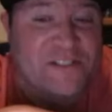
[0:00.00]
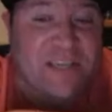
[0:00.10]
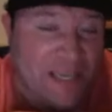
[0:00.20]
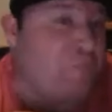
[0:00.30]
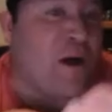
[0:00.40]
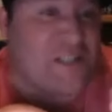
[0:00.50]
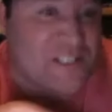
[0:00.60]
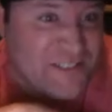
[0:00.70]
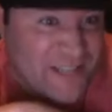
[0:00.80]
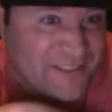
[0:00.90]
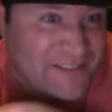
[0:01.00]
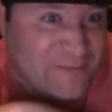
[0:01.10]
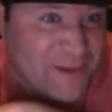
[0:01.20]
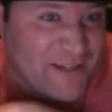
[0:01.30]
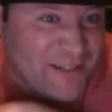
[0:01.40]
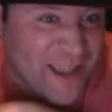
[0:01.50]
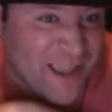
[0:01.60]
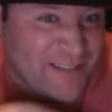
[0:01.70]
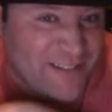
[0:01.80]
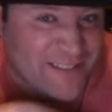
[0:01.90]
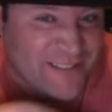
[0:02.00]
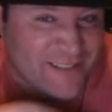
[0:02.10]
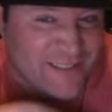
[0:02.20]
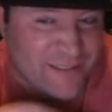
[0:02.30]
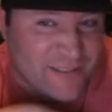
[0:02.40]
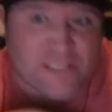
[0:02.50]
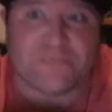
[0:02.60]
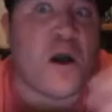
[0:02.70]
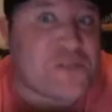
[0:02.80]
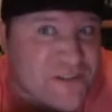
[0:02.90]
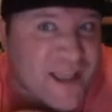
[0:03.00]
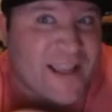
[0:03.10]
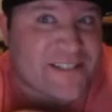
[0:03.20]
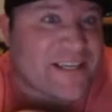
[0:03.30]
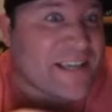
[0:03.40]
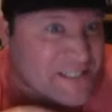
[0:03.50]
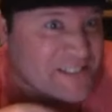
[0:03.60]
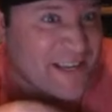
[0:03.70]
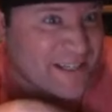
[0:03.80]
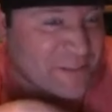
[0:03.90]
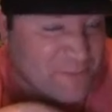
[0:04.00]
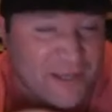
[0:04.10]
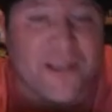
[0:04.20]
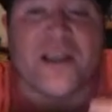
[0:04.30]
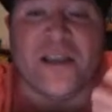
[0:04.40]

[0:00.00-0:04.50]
He wasn't a dick to me tonight because most nights he is a dick to me.